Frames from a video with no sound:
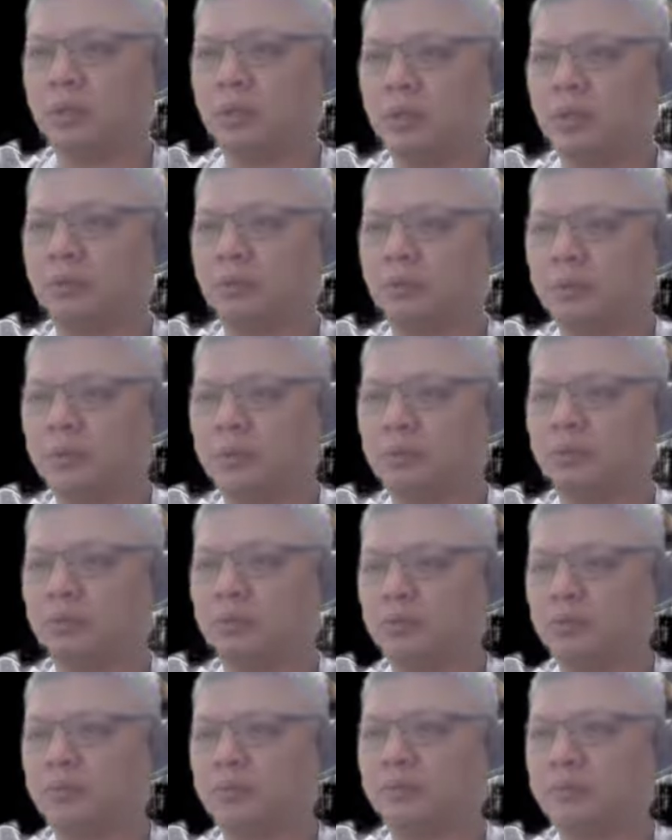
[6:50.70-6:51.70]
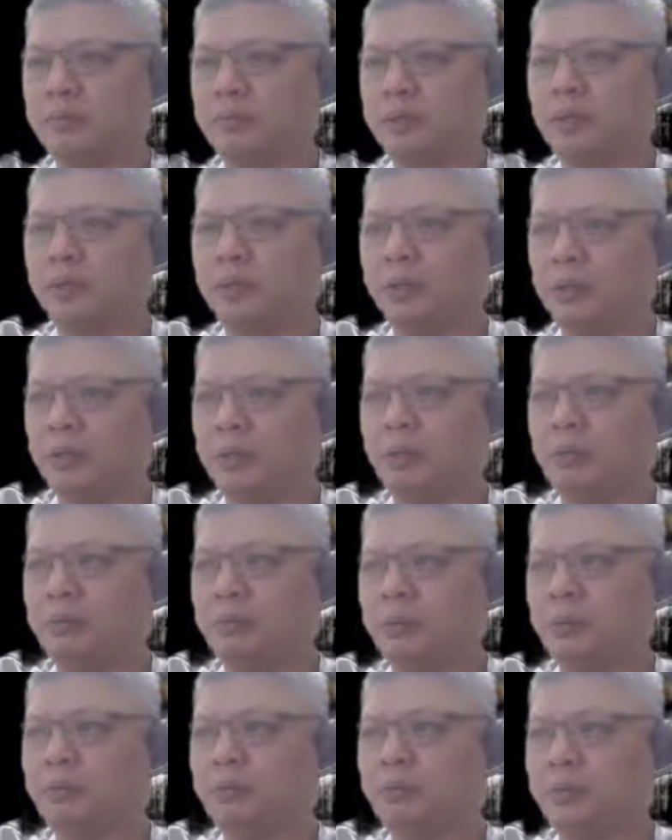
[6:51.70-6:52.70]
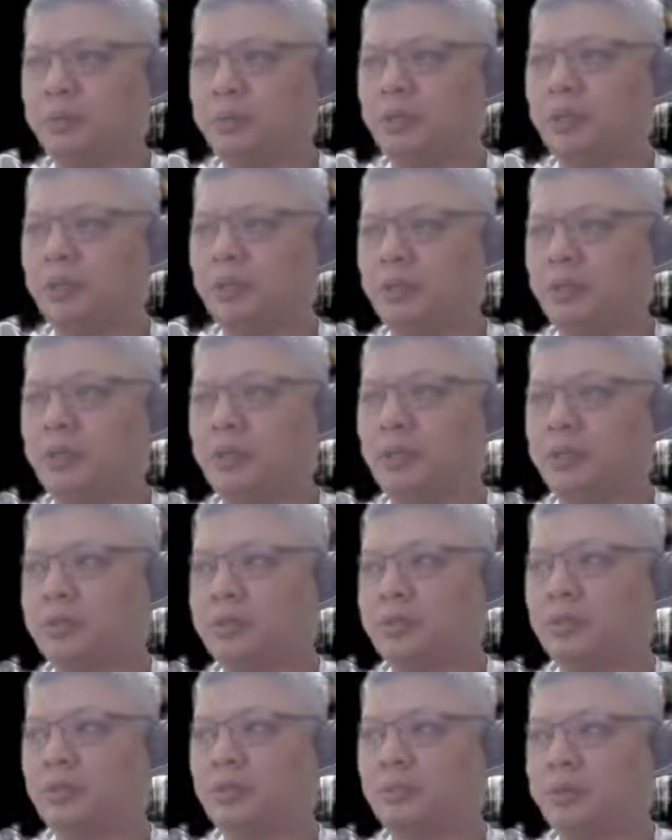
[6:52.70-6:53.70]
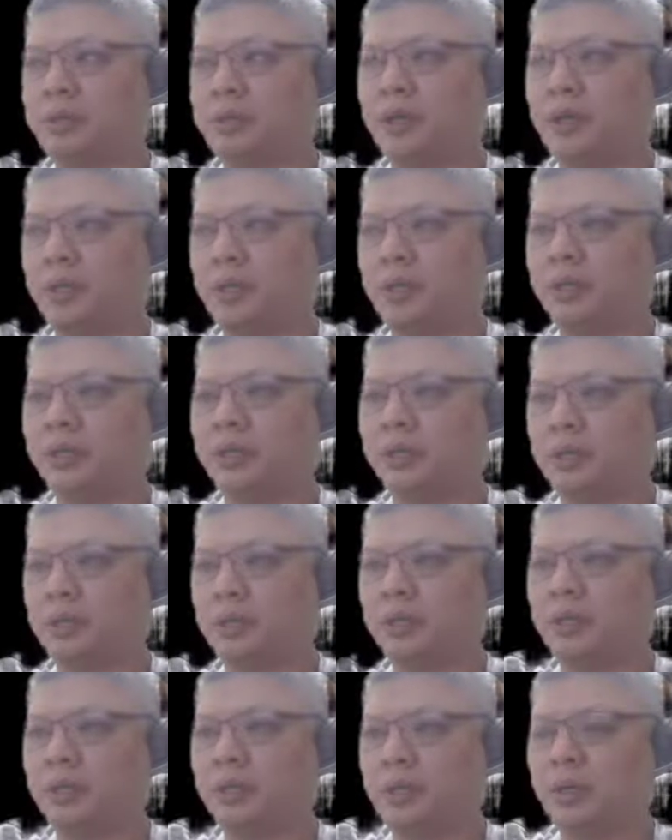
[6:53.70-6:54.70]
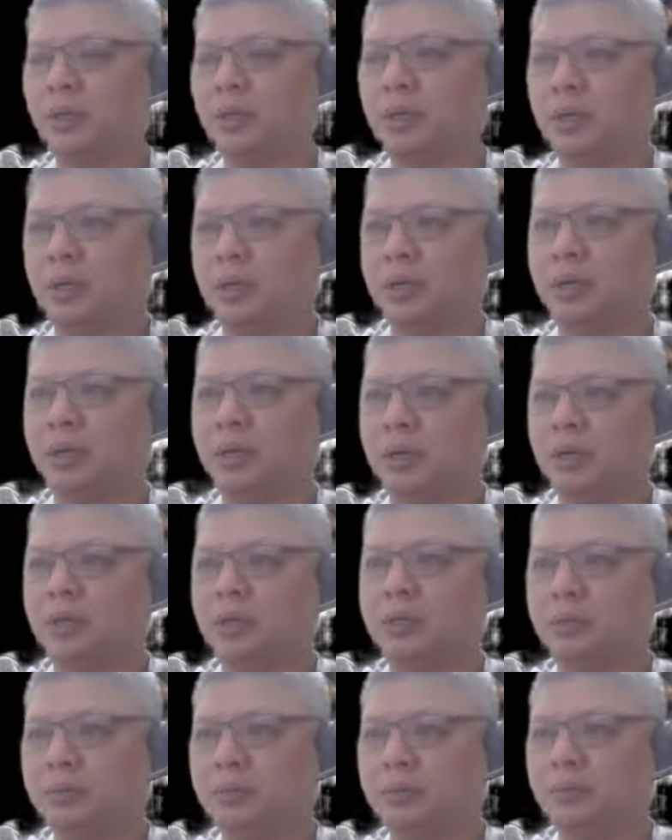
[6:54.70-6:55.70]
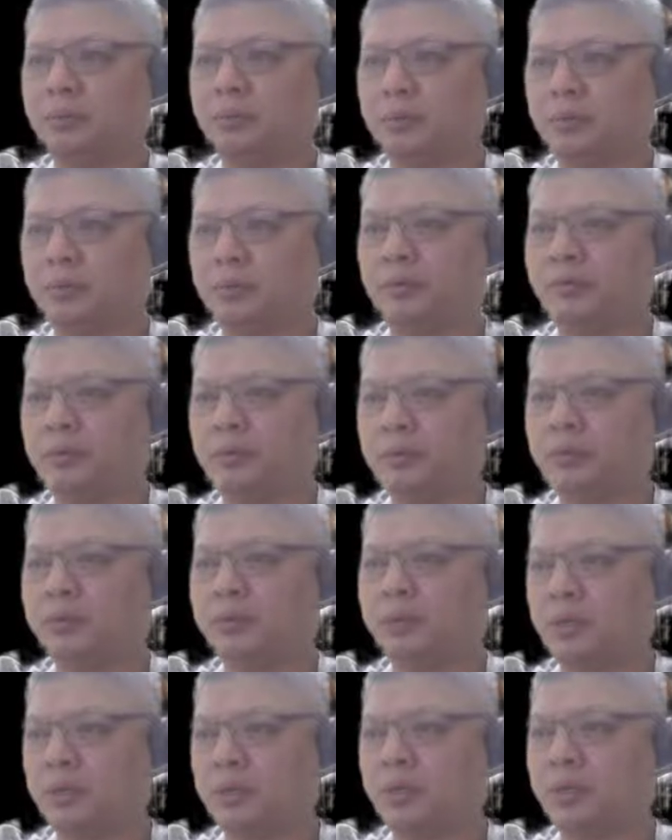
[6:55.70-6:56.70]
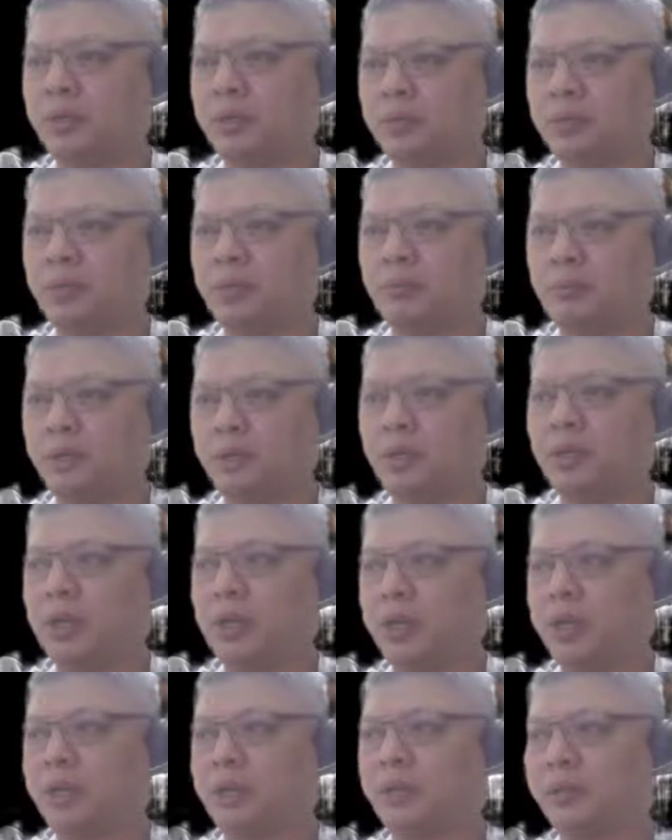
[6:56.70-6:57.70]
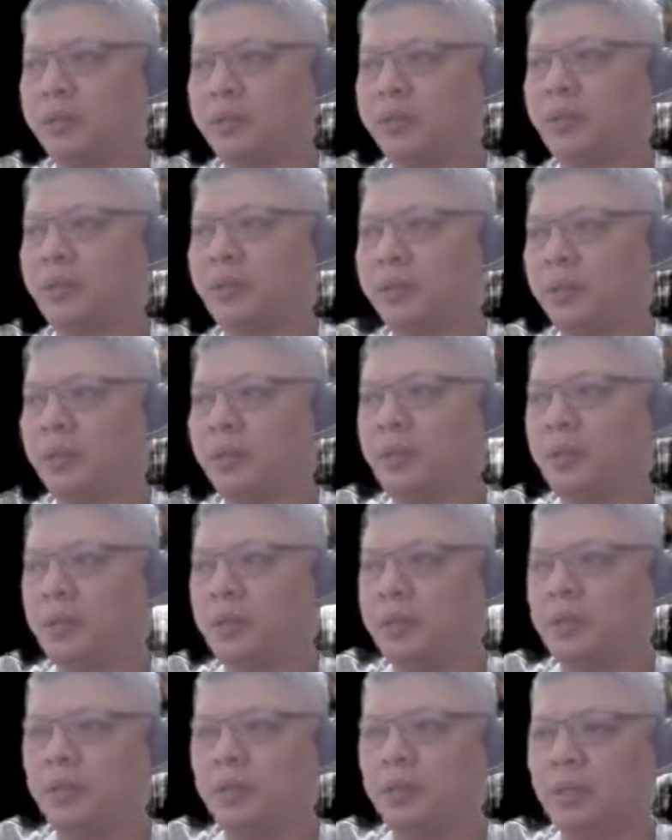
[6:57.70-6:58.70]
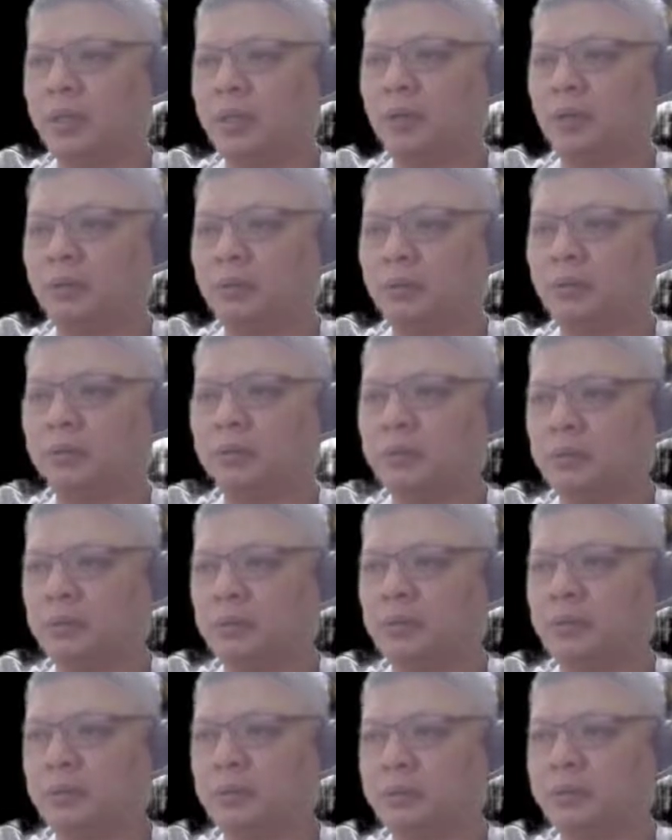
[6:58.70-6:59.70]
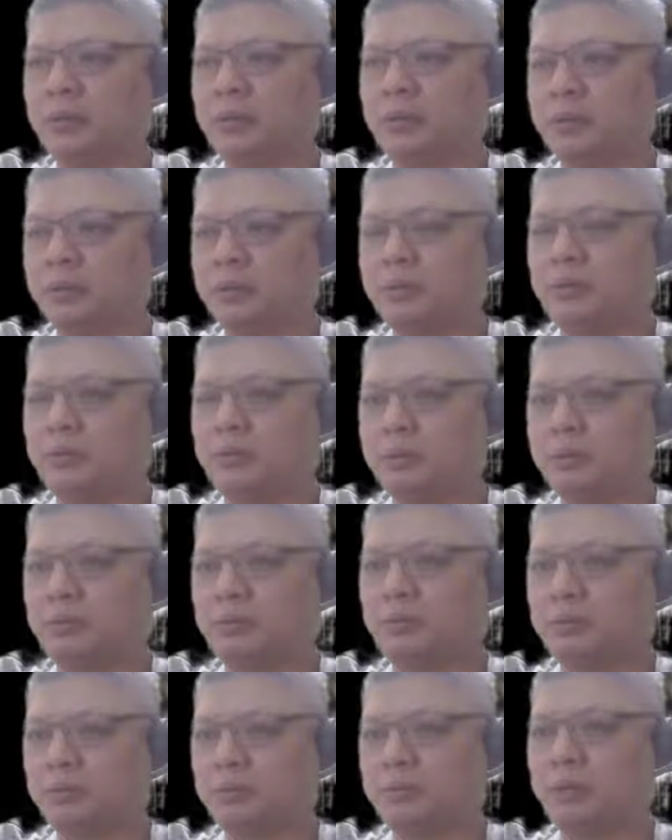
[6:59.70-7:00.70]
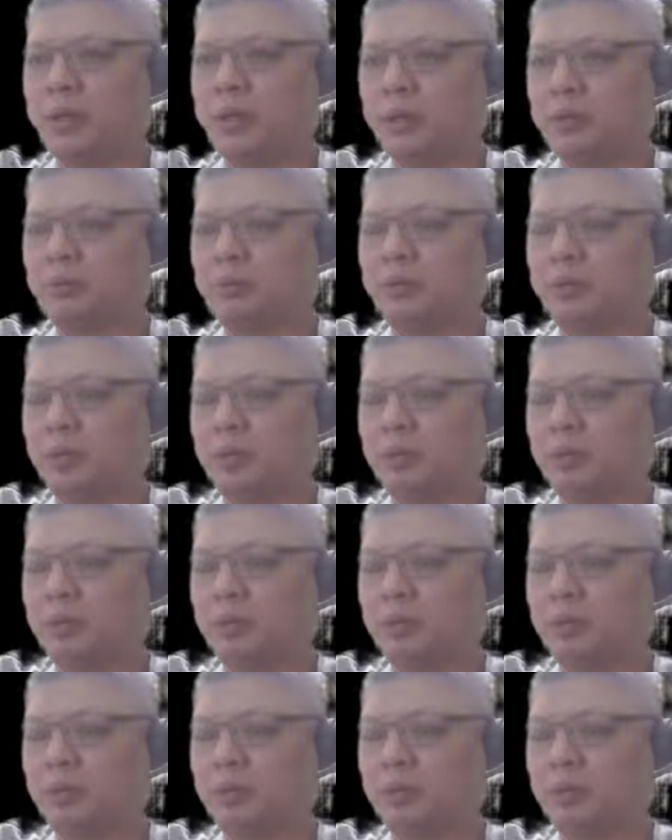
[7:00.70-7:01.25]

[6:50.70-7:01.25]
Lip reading: looking move, but what would be the intentions behind? This will be revealed in the main line. Now, the black